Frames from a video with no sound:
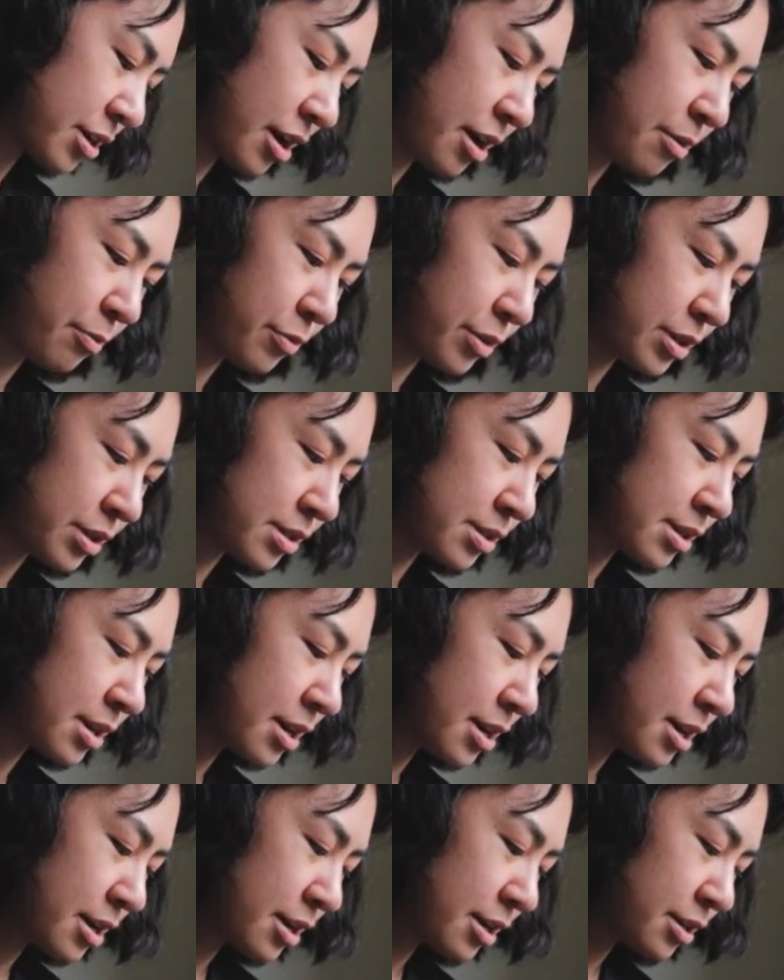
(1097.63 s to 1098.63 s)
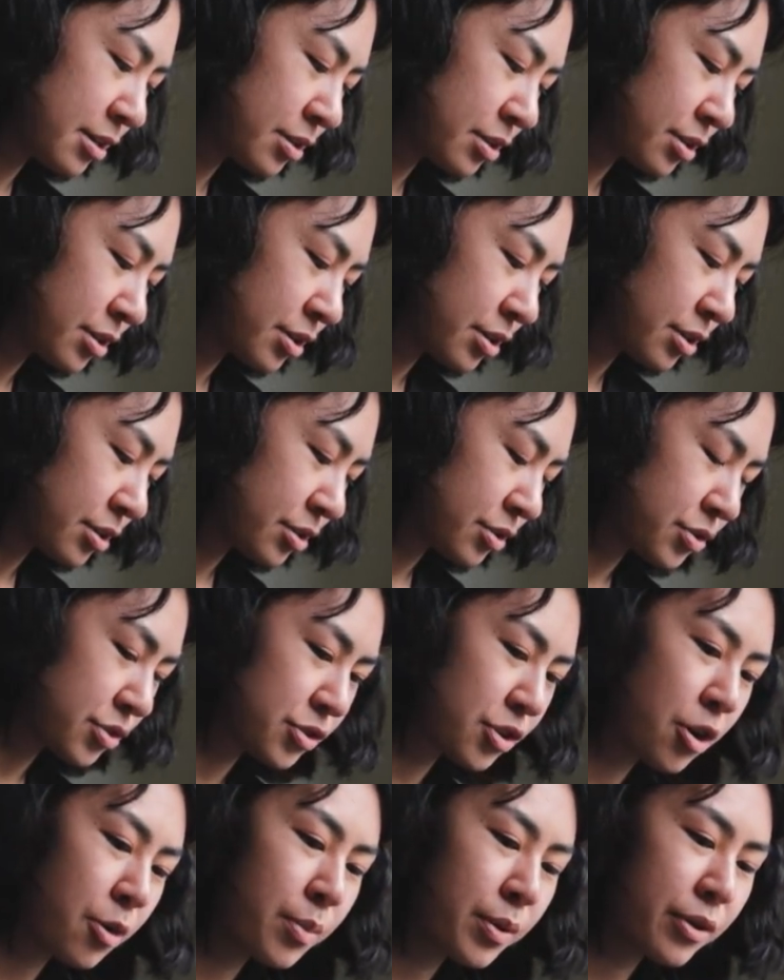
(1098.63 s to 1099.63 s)
time was
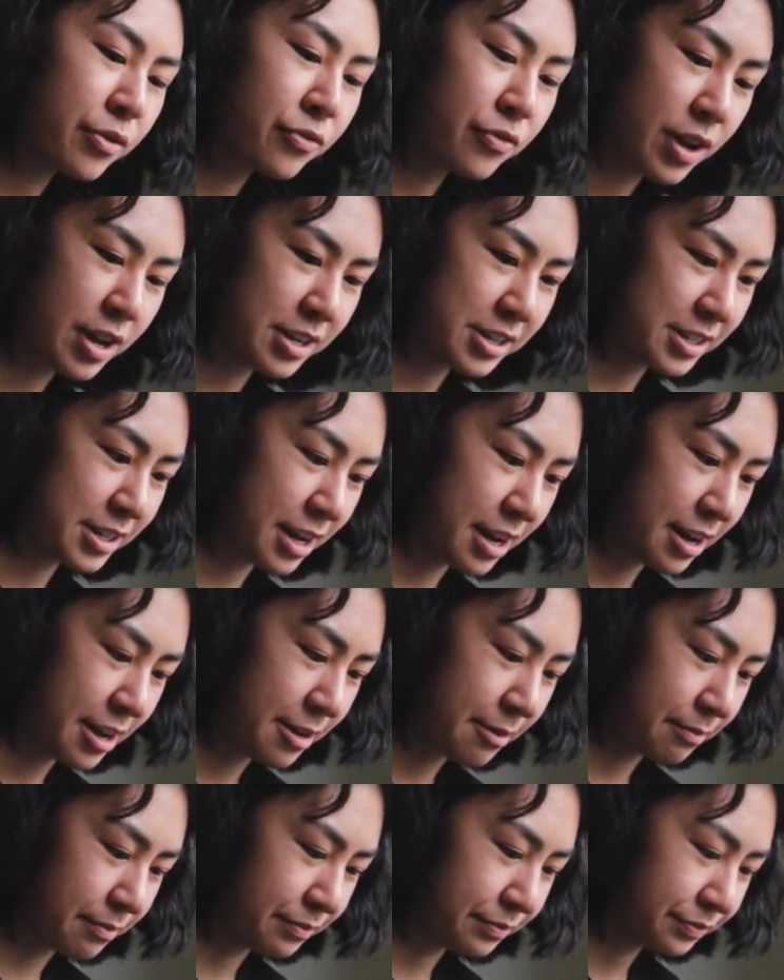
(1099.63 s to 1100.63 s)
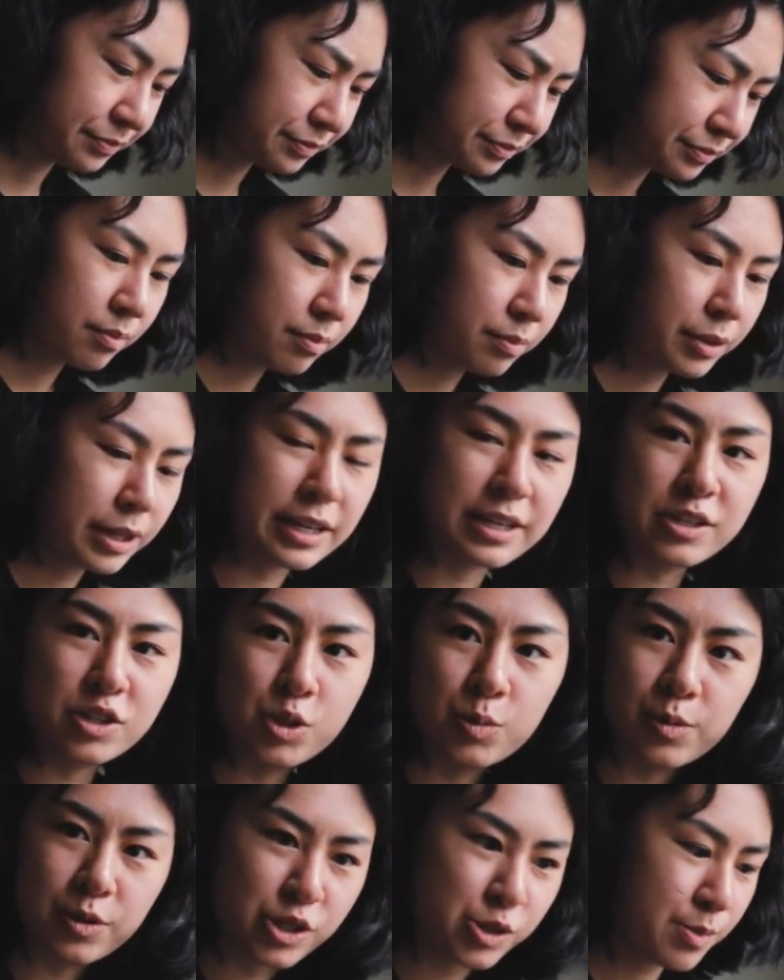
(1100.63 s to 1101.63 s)
sober fun time, playing
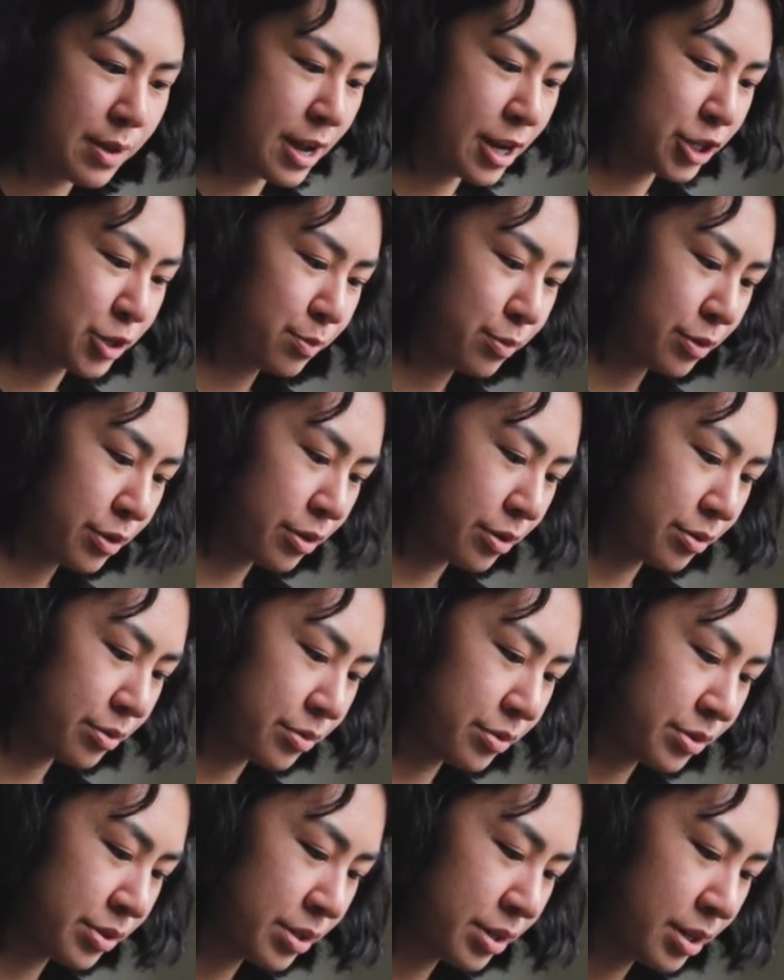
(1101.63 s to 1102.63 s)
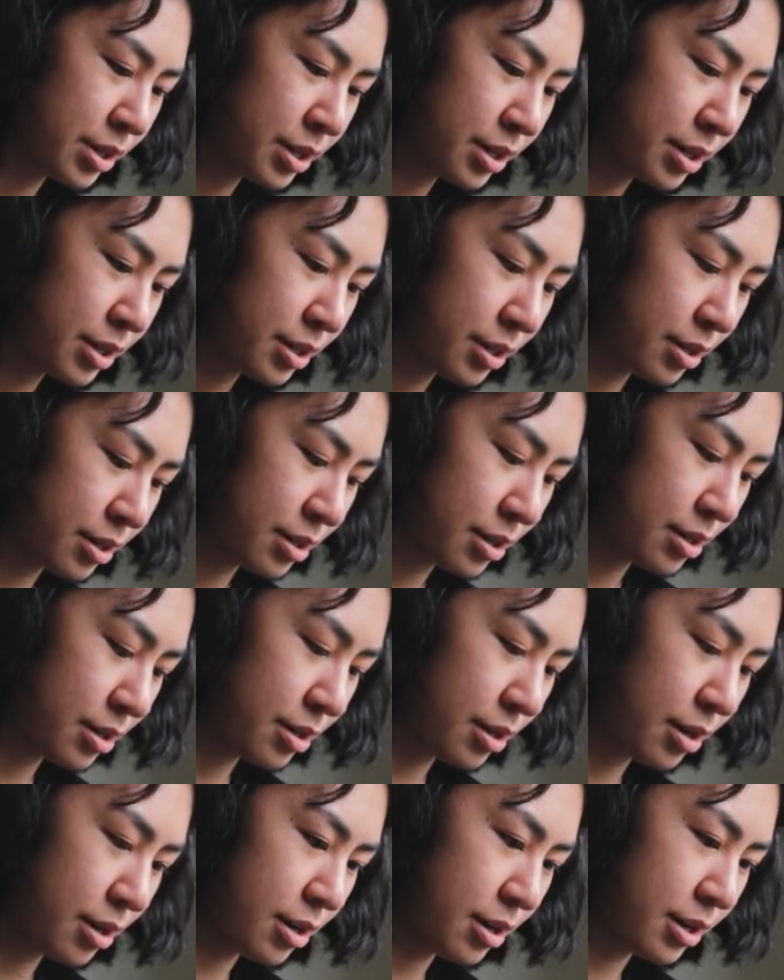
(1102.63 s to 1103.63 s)
Super Smash Bros
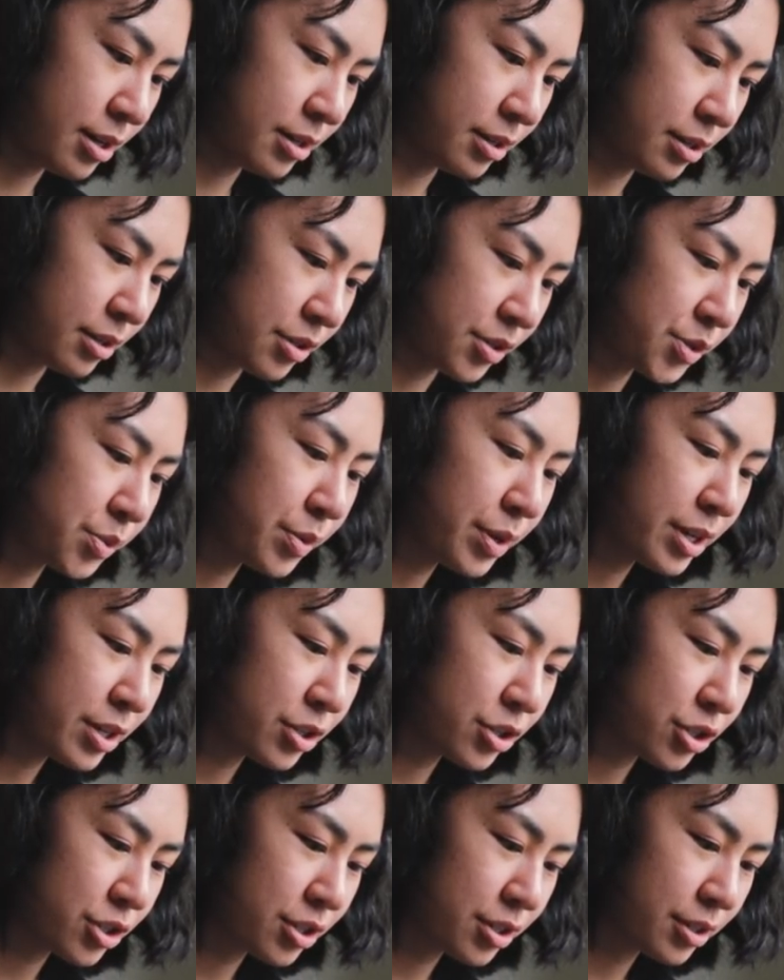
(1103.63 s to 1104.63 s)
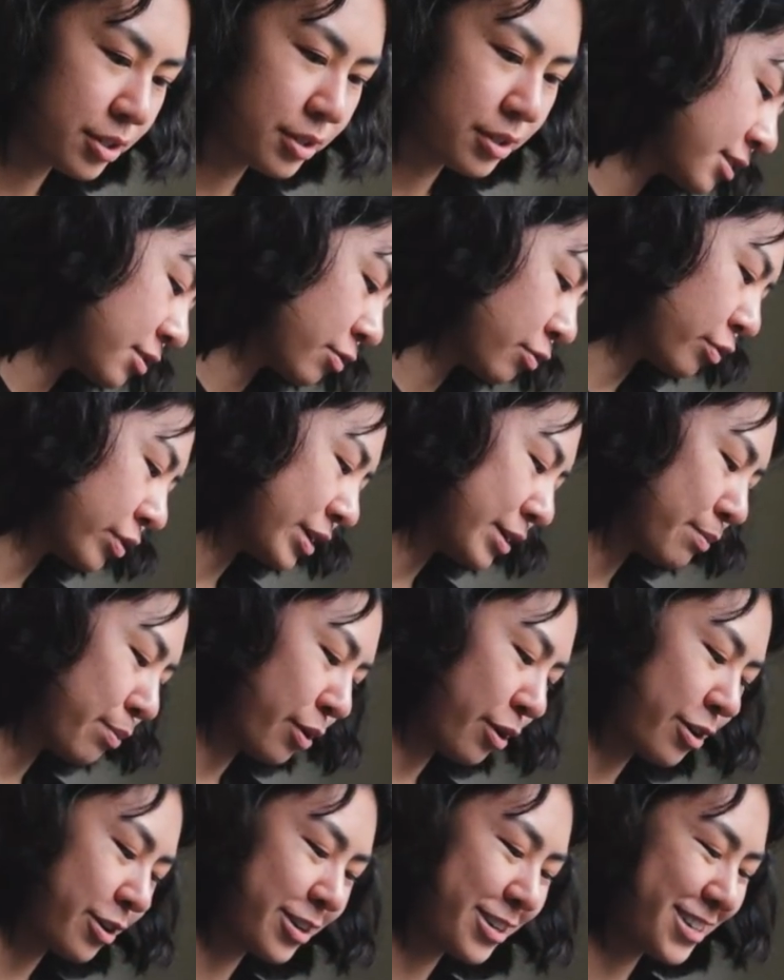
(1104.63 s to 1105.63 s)
on the Switch, Wii
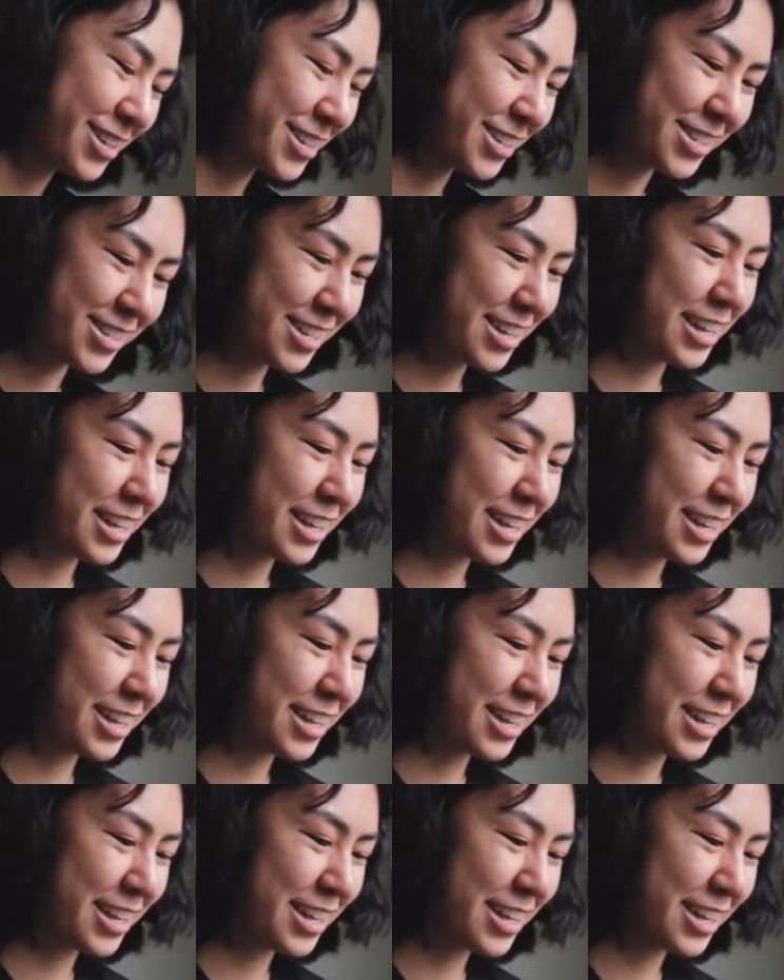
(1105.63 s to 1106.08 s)
parties,